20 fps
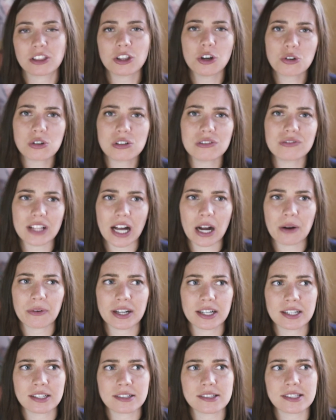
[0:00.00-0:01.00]
local
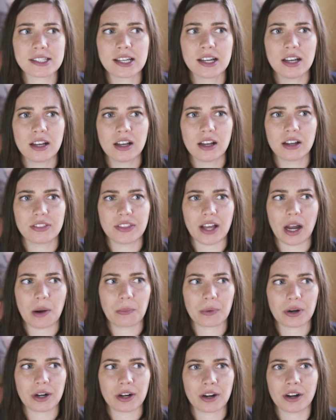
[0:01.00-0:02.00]
flowers that
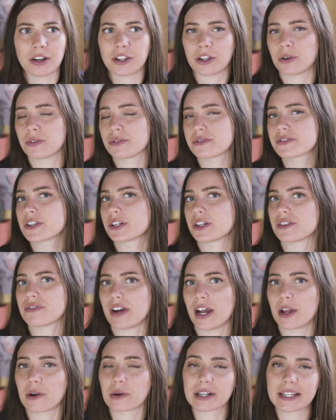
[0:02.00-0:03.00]
were,
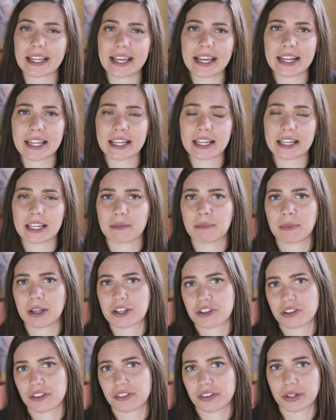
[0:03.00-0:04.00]
certified organic and made
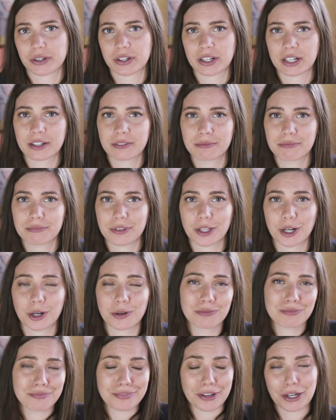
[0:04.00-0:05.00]
sure that they were,
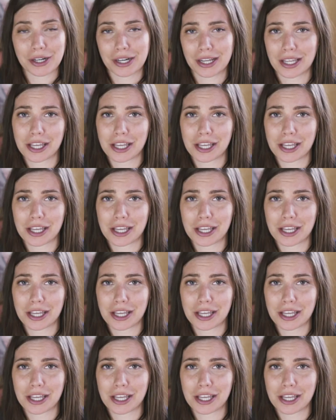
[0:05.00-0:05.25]
very